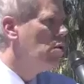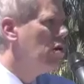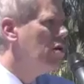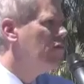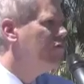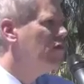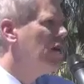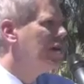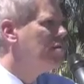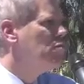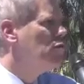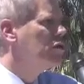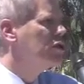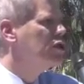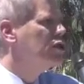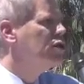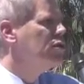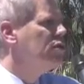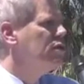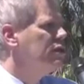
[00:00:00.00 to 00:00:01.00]
want to affect more
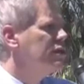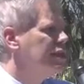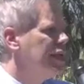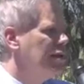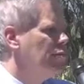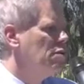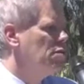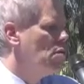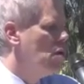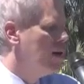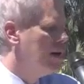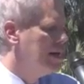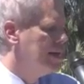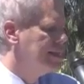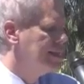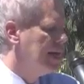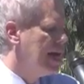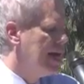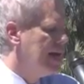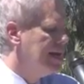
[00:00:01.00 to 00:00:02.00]
students, and we want to
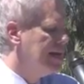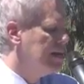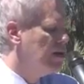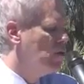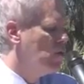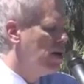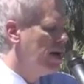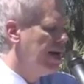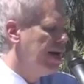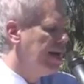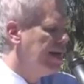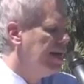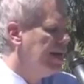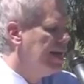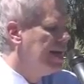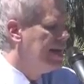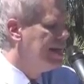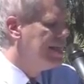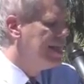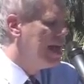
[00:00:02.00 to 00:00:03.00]
design it in a way
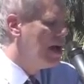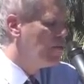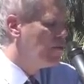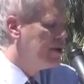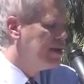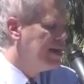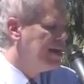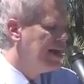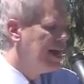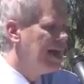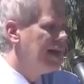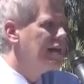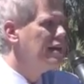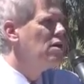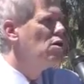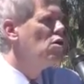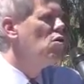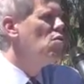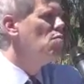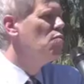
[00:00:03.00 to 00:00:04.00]
that we get
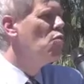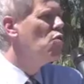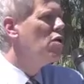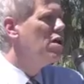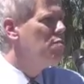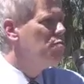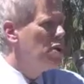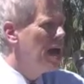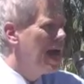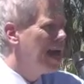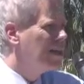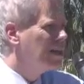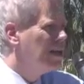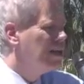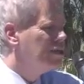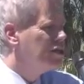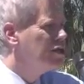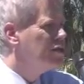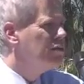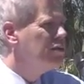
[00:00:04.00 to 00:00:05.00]
more impact
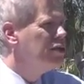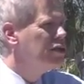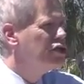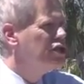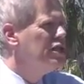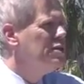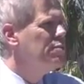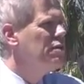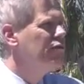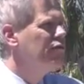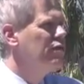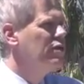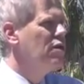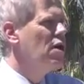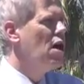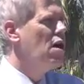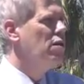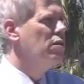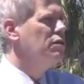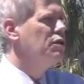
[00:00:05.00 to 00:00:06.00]
on student achievement for
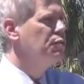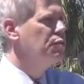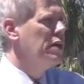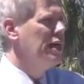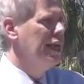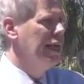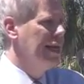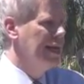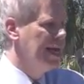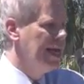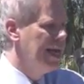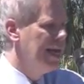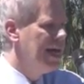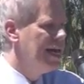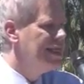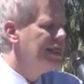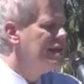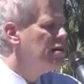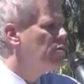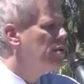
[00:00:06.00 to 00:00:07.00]
dollars spent. And
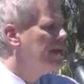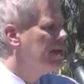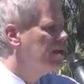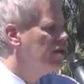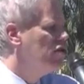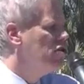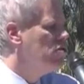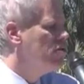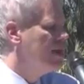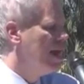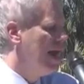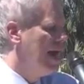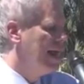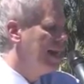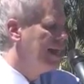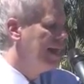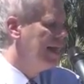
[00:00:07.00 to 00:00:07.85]
I think we can do that.